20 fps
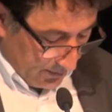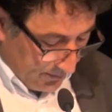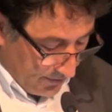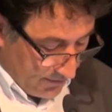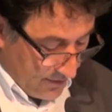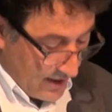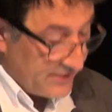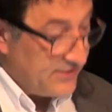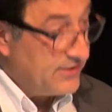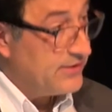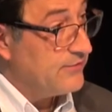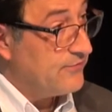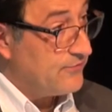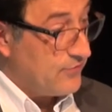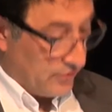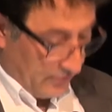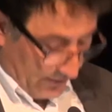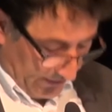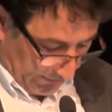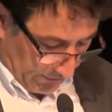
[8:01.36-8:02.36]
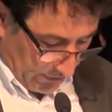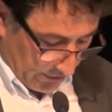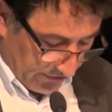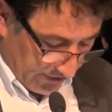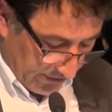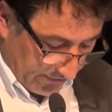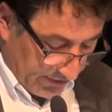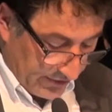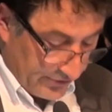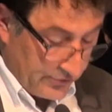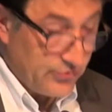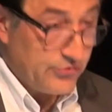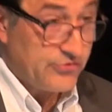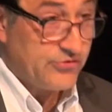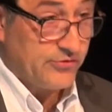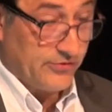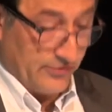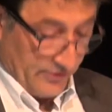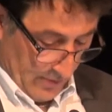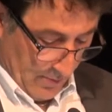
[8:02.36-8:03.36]
imperative for research
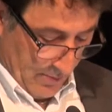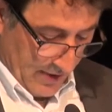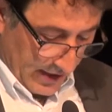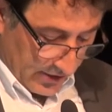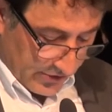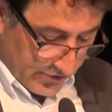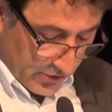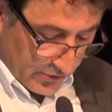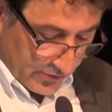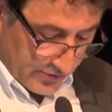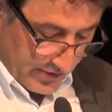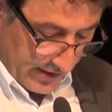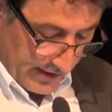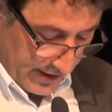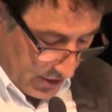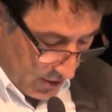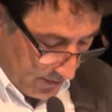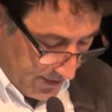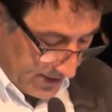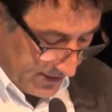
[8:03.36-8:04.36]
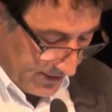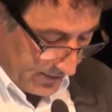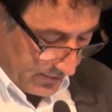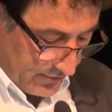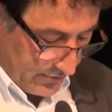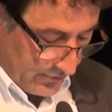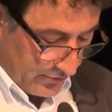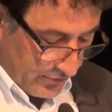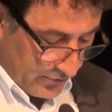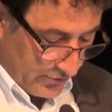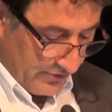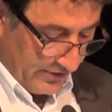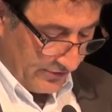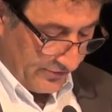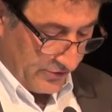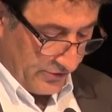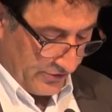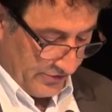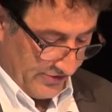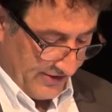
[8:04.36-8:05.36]
institutions being totally committed to good
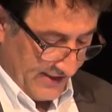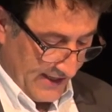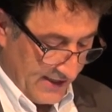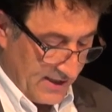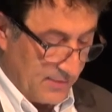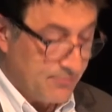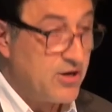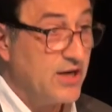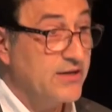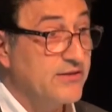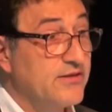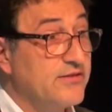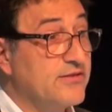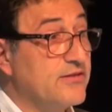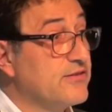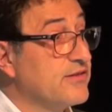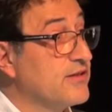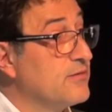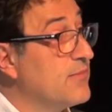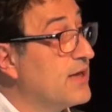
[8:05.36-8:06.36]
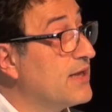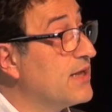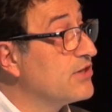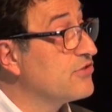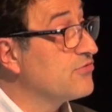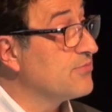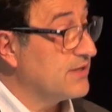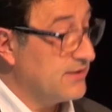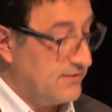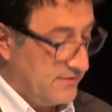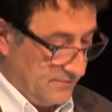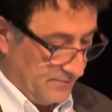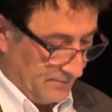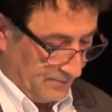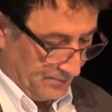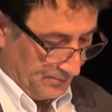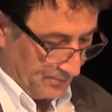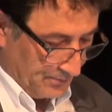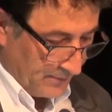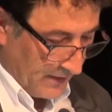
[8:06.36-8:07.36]
research data practices and management.
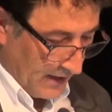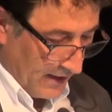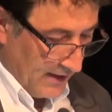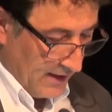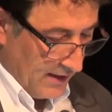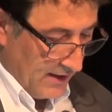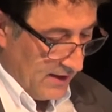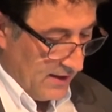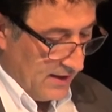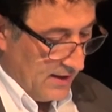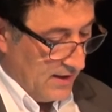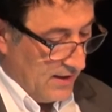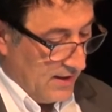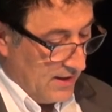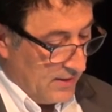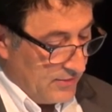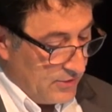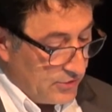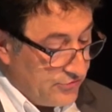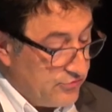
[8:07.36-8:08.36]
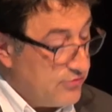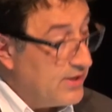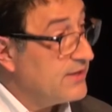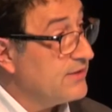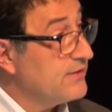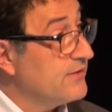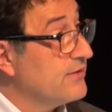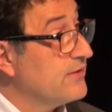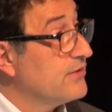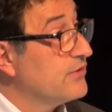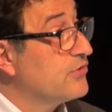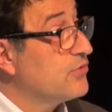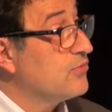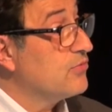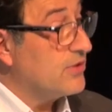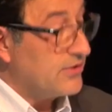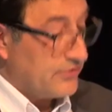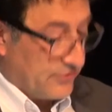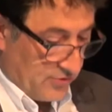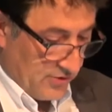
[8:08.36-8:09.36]
The trend
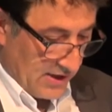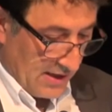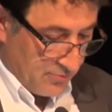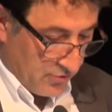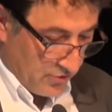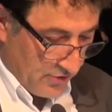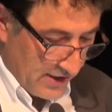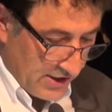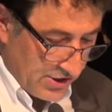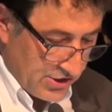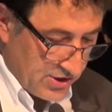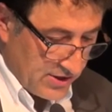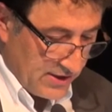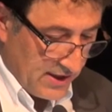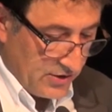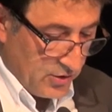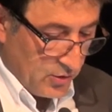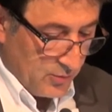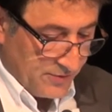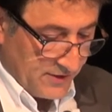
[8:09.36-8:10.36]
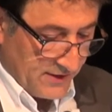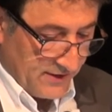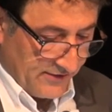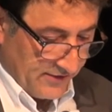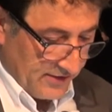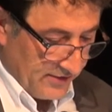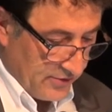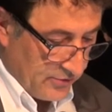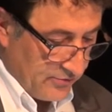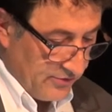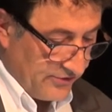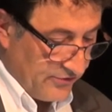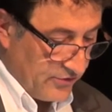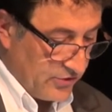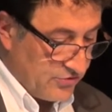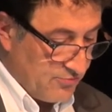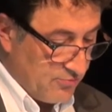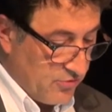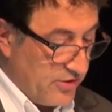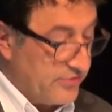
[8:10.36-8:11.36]
towards collaboration and openness in the
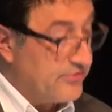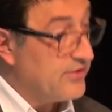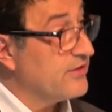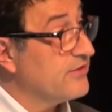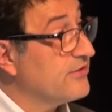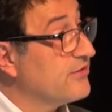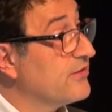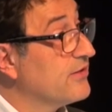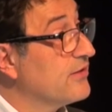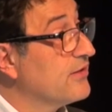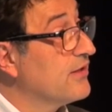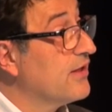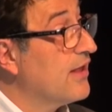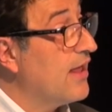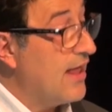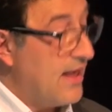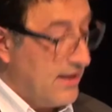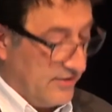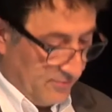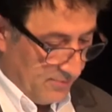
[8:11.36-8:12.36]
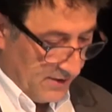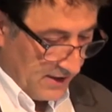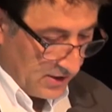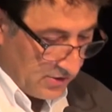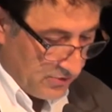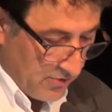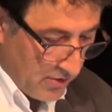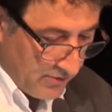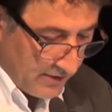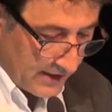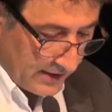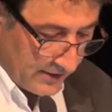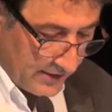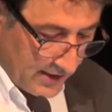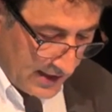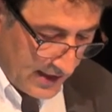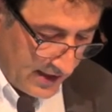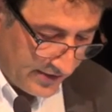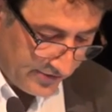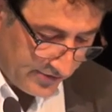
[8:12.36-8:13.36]
research process has been growing in the
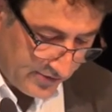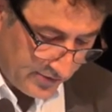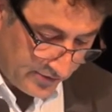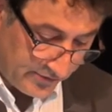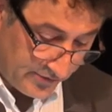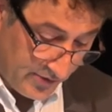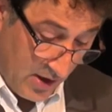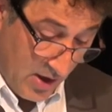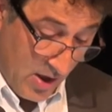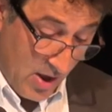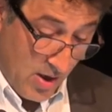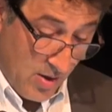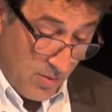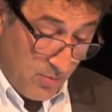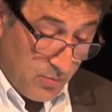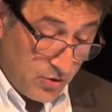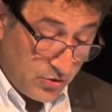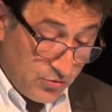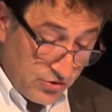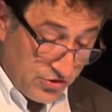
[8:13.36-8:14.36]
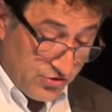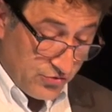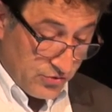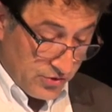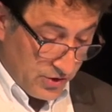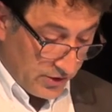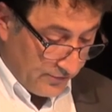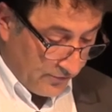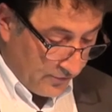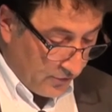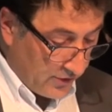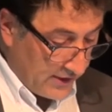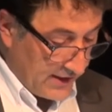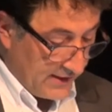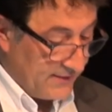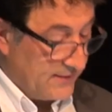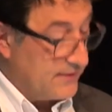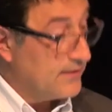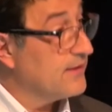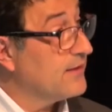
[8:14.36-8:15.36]
last years, but we should not
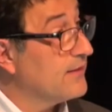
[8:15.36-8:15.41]
forget